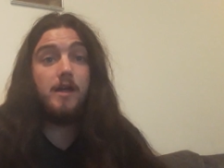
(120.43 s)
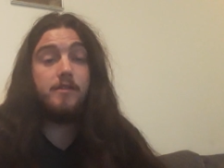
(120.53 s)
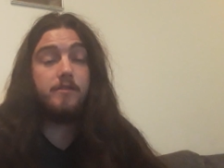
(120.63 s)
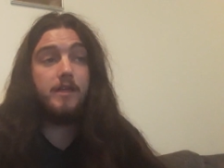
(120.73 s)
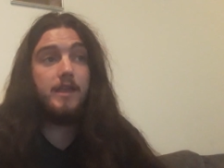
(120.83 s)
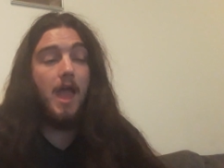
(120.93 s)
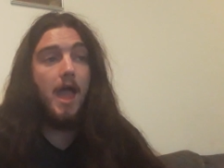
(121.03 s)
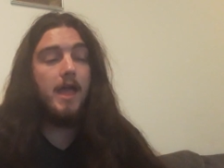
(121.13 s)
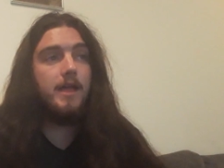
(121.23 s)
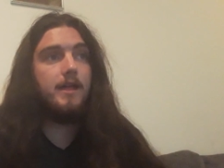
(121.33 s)
rather than
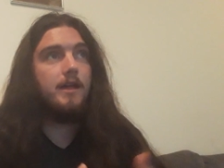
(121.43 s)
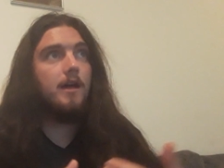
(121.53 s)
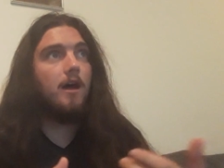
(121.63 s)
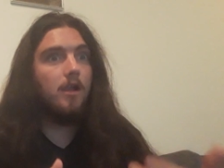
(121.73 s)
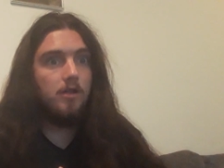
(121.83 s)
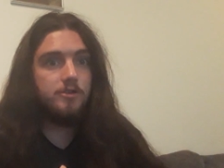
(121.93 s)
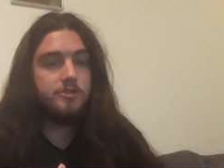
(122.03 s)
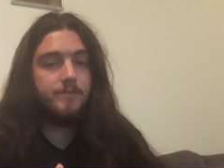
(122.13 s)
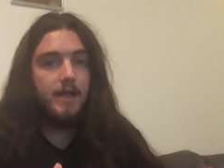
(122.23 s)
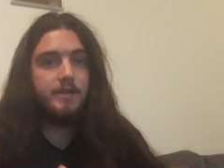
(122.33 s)
at a
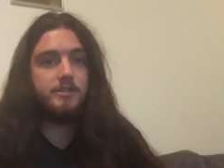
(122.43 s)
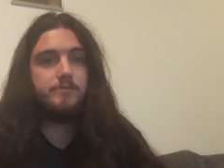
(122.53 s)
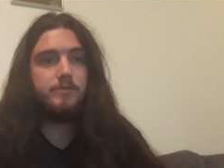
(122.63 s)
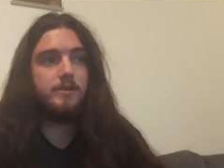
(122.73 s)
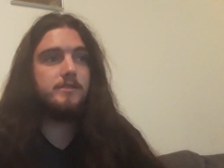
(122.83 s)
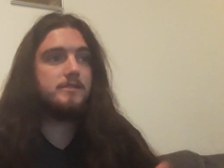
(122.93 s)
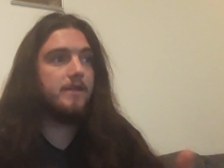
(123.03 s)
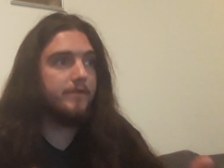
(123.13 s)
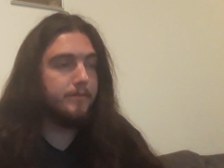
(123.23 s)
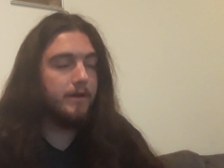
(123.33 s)
laundromat, just because
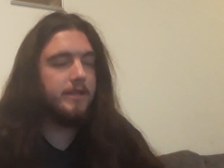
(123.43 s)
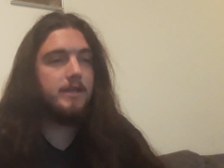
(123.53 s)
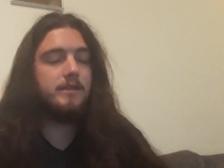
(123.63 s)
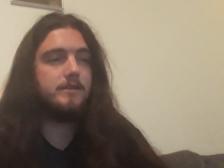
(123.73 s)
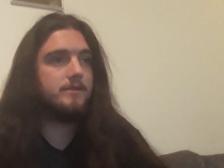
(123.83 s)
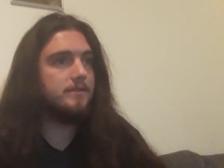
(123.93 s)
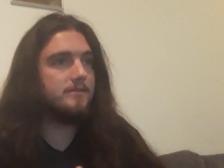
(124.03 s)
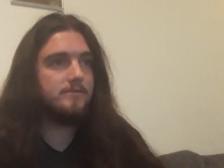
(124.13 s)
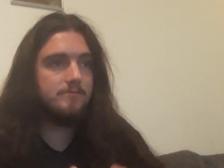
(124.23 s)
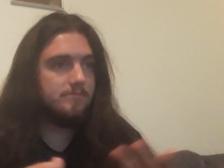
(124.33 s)
saving money and
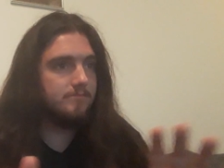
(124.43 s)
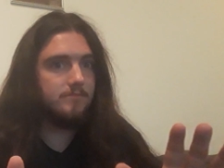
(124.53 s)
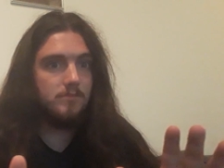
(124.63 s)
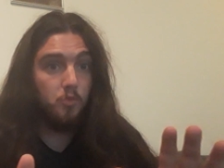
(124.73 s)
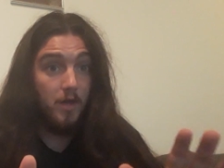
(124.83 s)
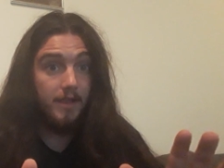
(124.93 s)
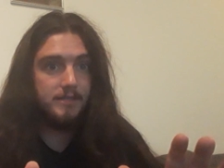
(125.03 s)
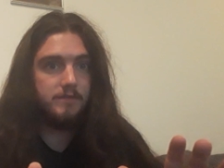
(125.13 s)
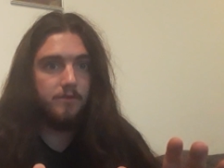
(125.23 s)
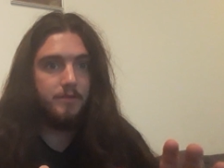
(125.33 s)
it's way
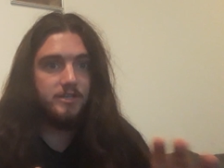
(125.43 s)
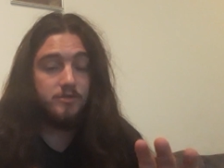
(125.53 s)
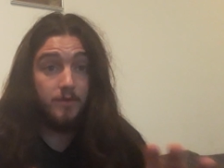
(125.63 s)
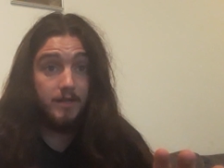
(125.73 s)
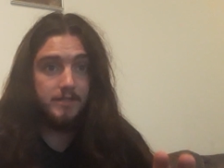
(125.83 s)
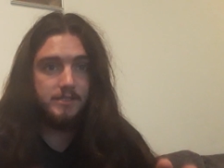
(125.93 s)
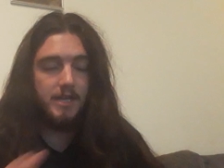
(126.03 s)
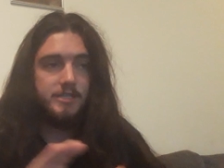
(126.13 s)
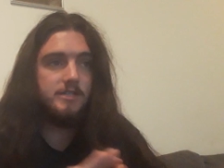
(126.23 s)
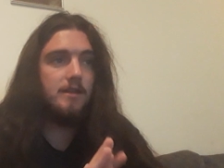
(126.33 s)
less of a bitch and way less
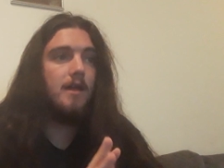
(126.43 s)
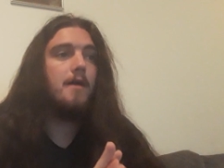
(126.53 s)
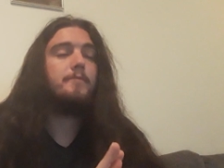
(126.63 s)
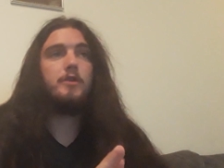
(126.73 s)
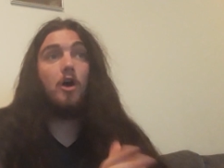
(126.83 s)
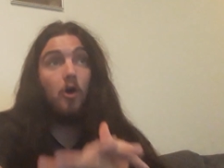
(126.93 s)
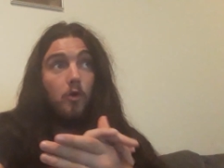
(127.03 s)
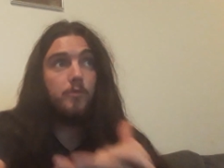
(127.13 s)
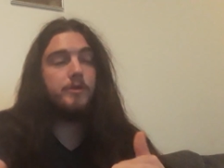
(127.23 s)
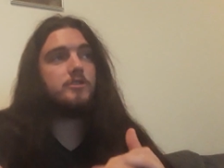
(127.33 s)
sketchy. But
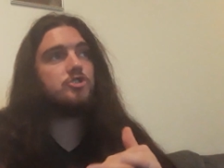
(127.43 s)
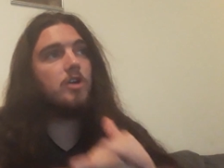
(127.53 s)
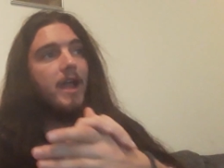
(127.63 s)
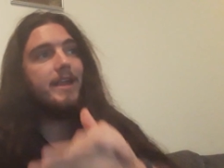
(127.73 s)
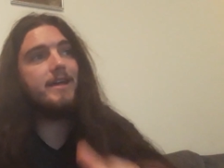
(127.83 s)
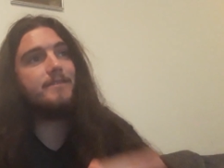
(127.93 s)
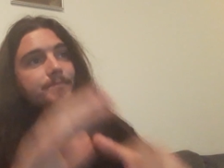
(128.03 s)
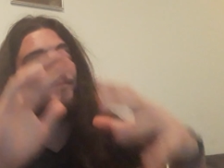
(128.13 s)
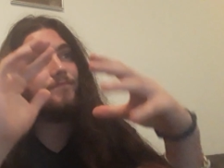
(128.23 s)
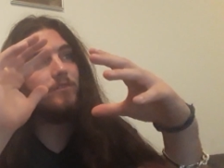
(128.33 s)
try to
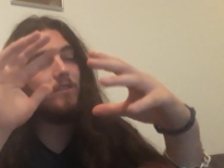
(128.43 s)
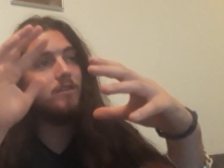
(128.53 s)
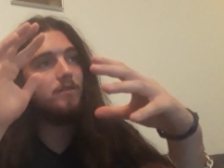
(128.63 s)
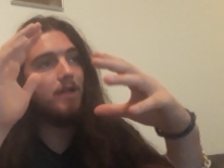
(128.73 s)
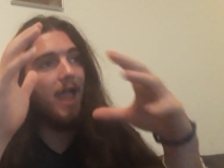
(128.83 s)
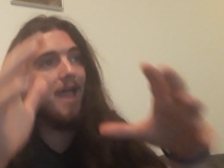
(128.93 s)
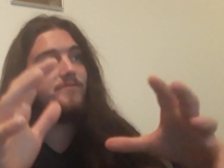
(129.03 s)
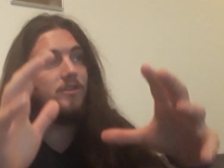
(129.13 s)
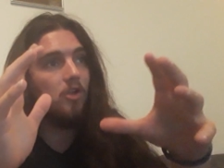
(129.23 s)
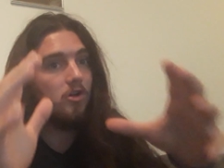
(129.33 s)
have
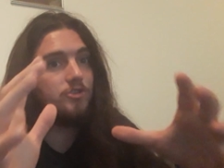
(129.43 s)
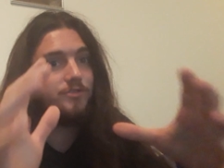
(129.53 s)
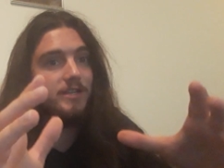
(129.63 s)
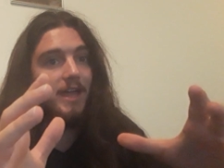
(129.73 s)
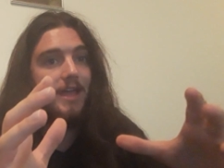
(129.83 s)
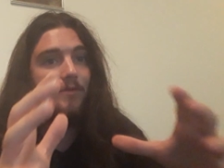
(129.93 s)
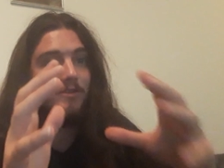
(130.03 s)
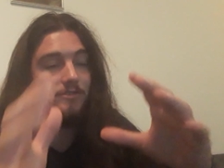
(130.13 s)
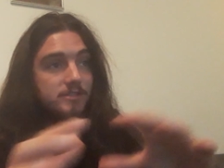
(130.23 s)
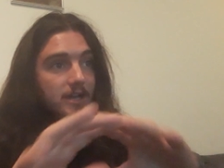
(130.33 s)
a laundry day when
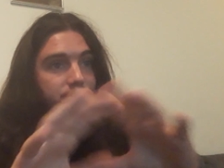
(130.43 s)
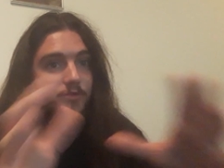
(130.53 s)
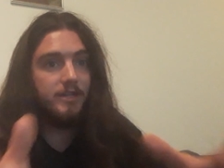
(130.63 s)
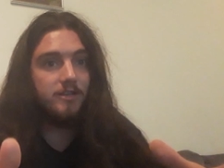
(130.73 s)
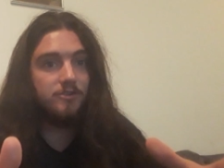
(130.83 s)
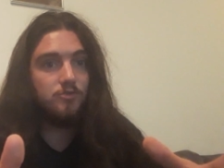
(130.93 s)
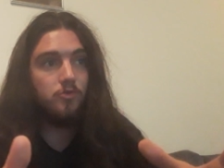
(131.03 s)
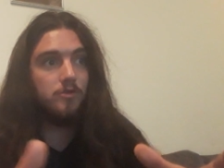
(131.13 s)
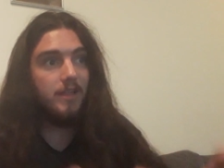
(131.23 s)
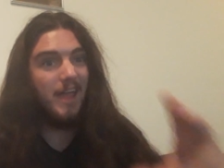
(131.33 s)
you're scheduling your
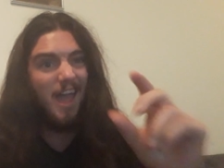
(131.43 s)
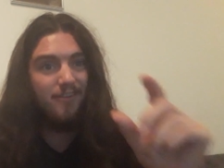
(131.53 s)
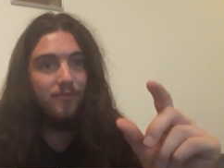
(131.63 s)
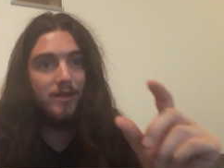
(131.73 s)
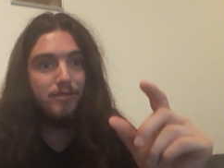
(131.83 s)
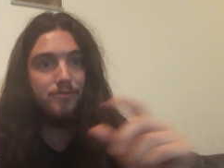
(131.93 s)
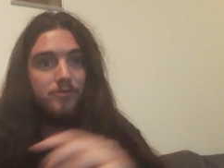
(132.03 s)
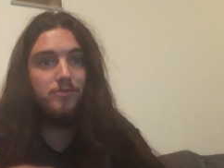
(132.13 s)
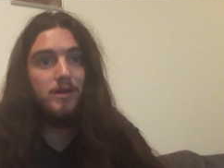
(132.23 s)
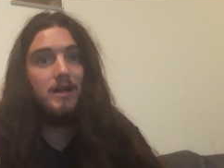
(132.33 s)
tour, like halfway
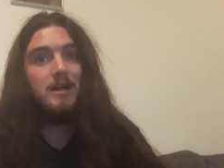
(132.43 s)
through,